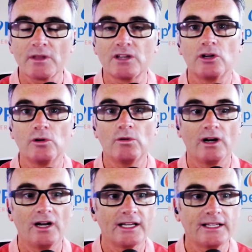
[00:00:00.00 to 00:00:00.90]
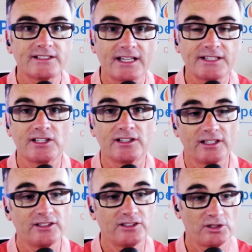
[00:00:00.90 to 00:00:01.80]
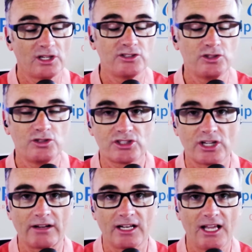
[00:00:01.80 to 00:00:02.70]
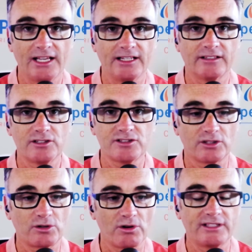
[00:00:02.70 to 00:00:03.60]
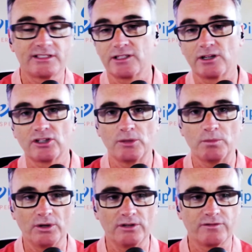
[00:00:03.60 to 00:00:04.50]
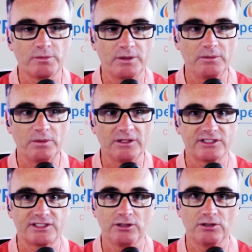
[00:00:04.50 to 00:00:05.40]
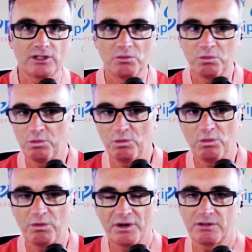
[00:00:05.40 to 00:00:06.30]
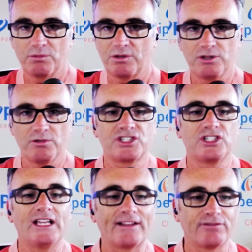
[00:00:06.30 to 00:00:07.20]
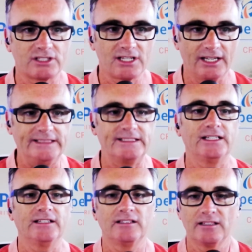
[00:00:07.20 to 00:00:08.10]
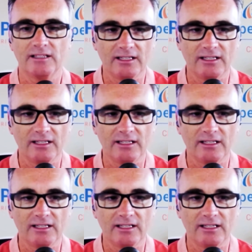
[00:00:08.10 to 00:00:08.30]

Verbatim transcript: So I guess that's as you just outlined, there's a great starting point for people is to look at what are you actually advertising?